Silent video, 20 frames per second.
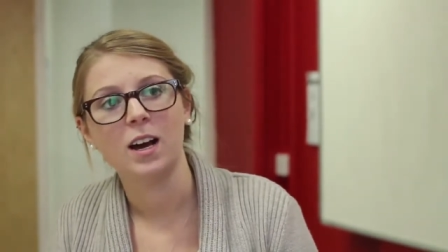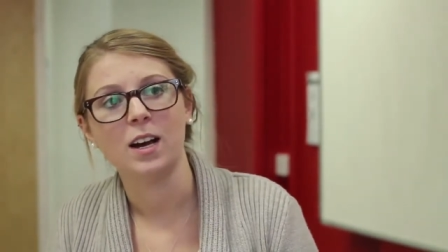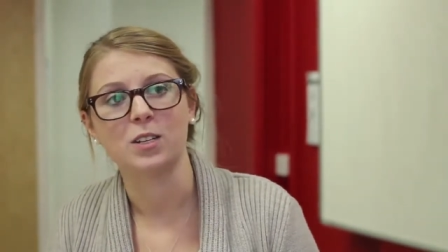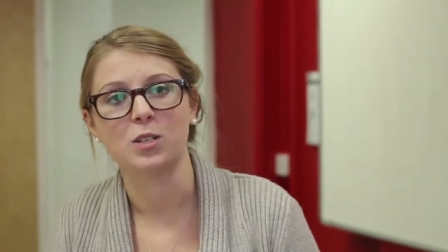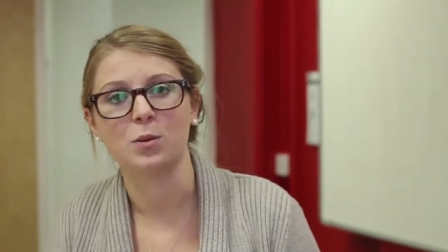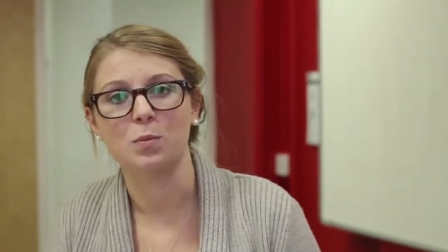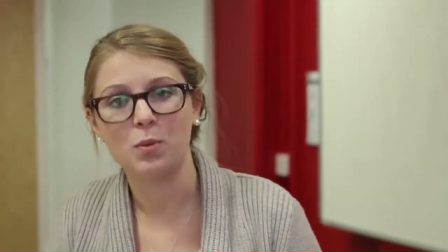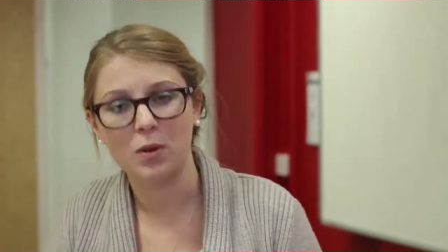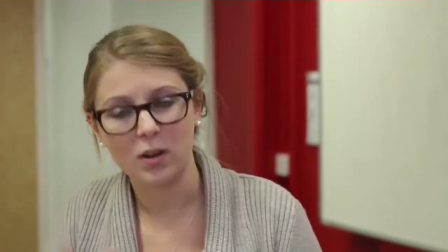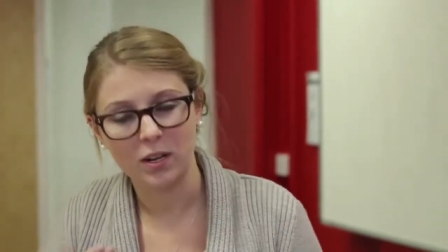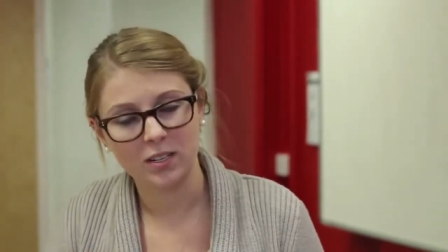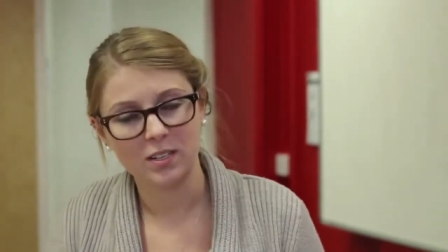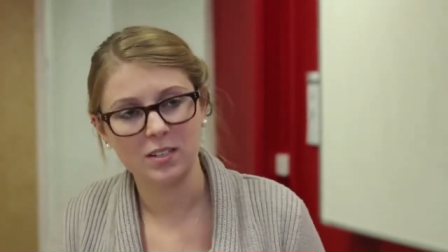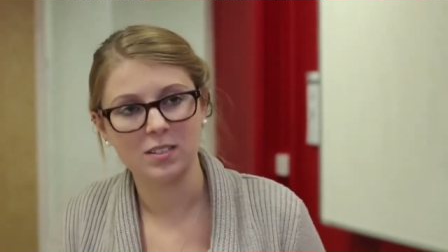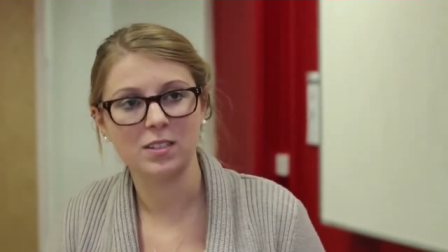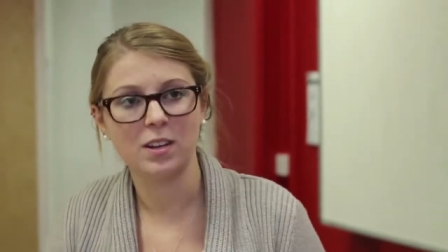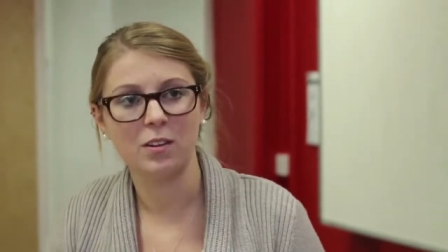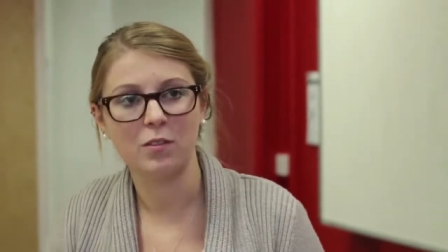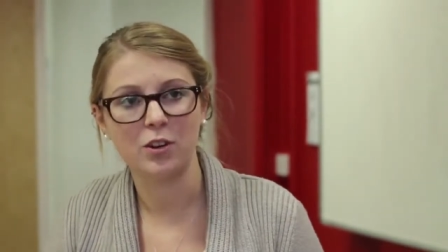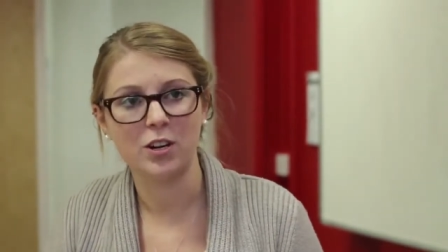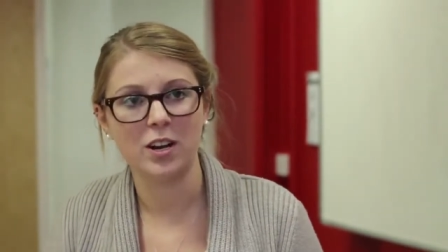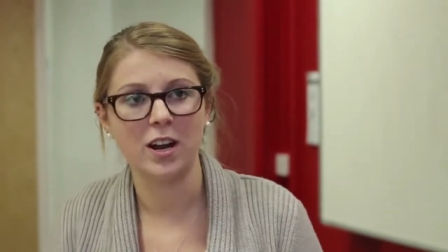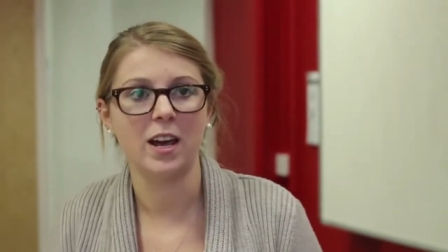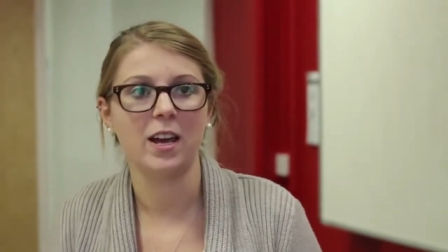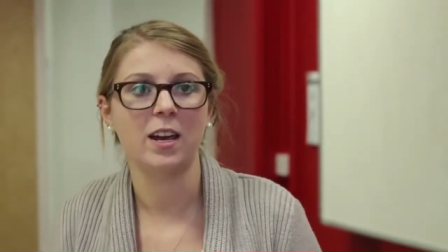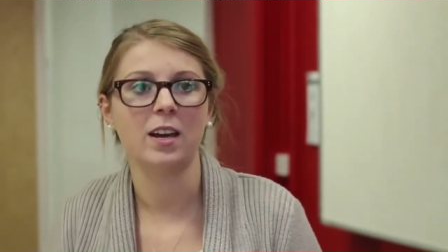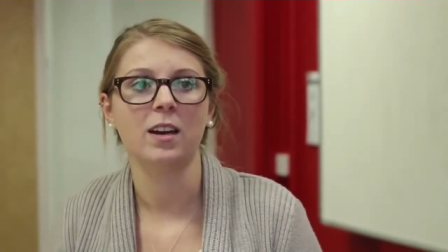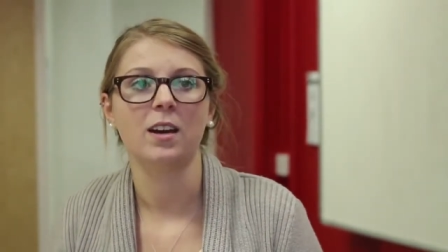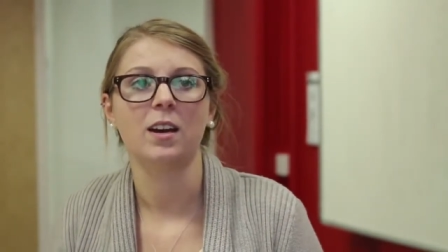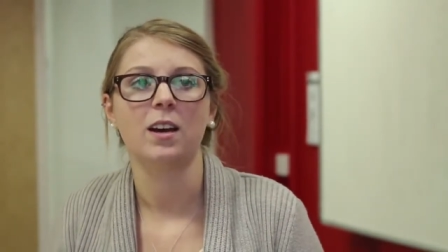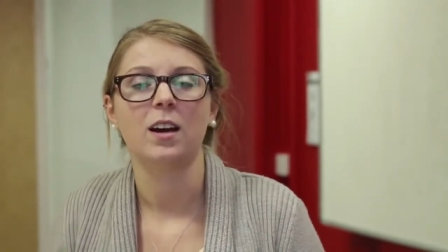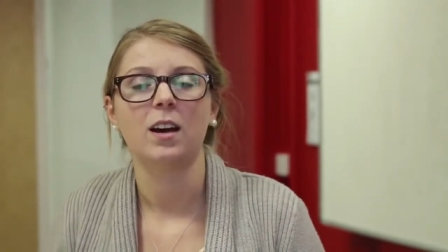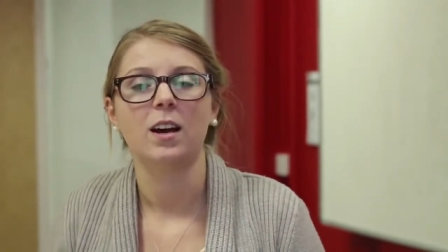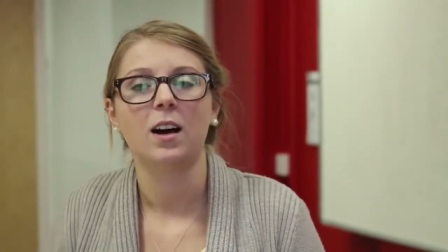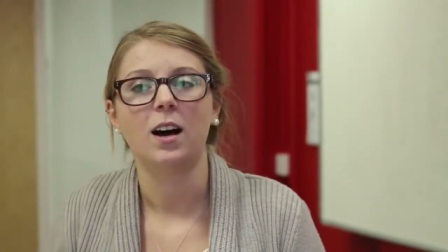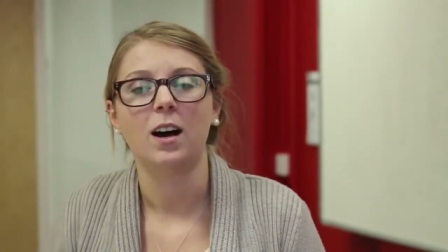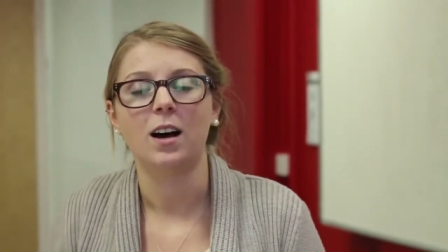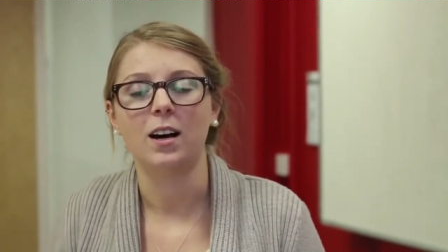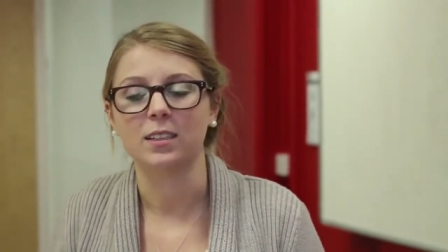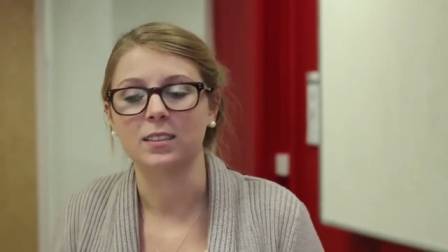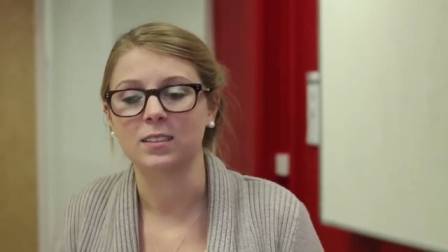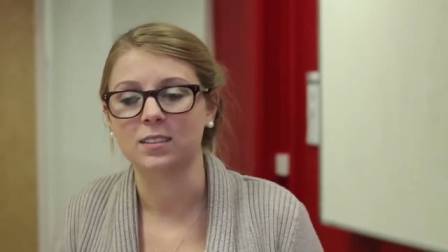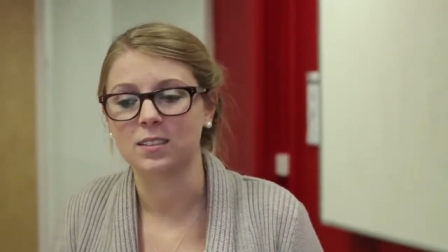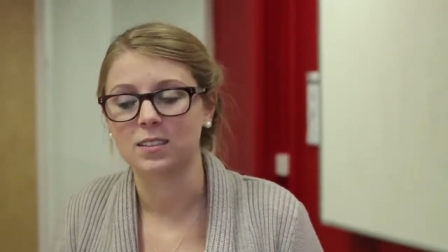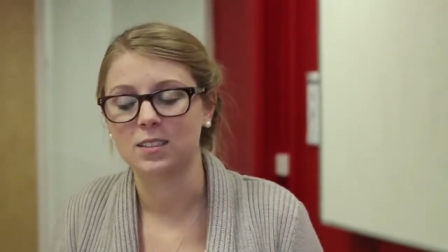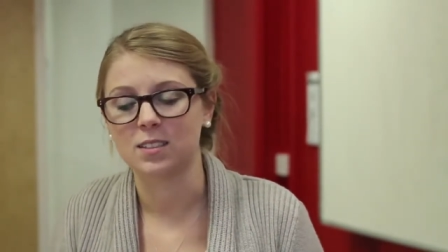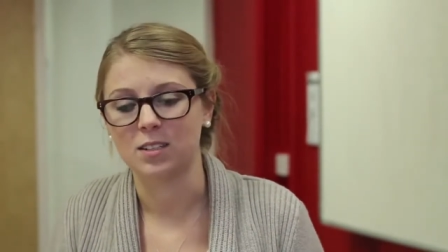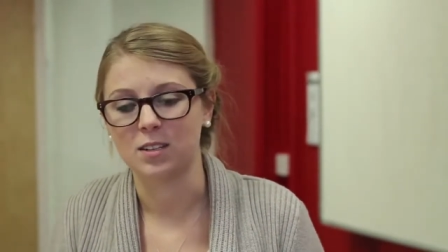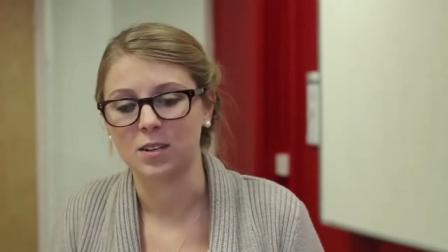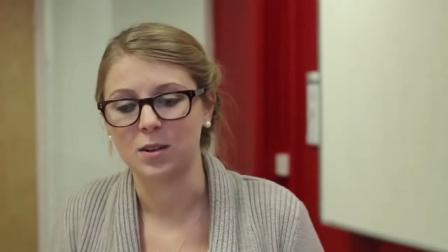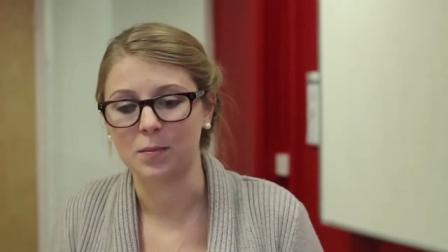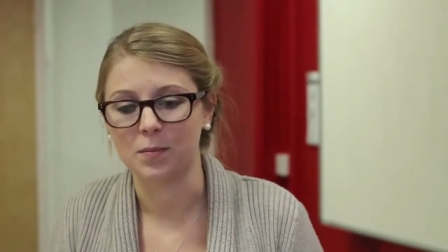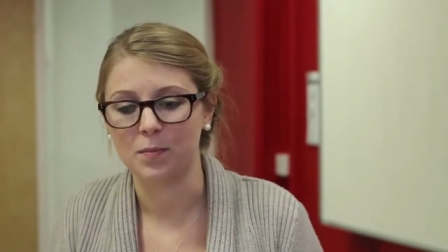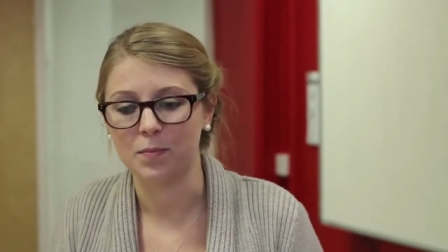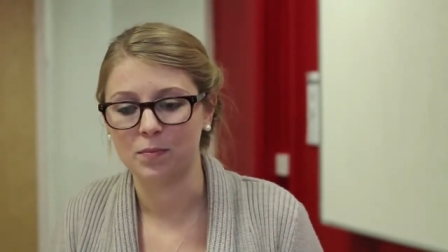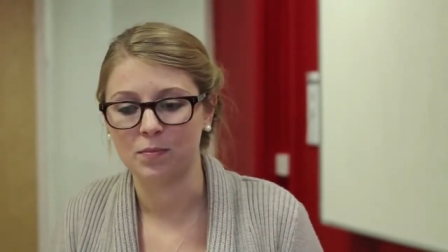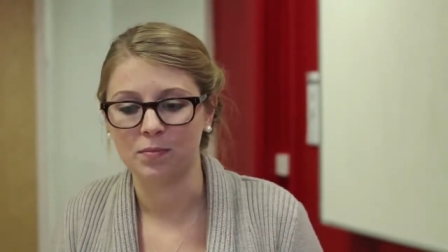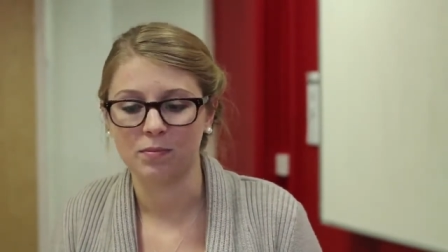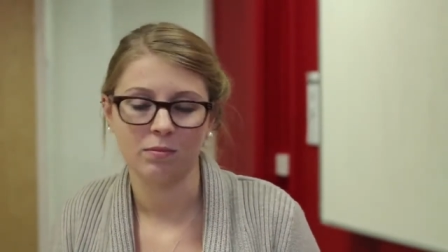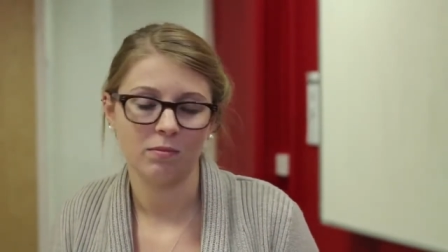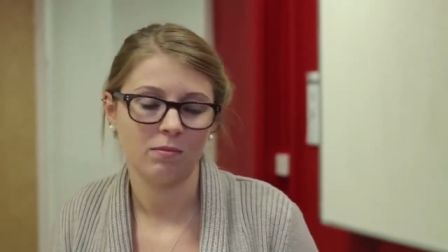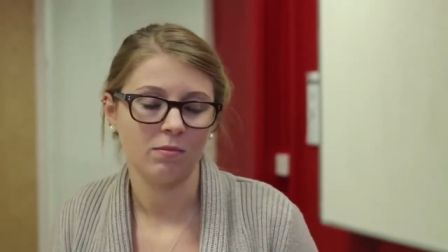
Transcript: and you practice every day and um,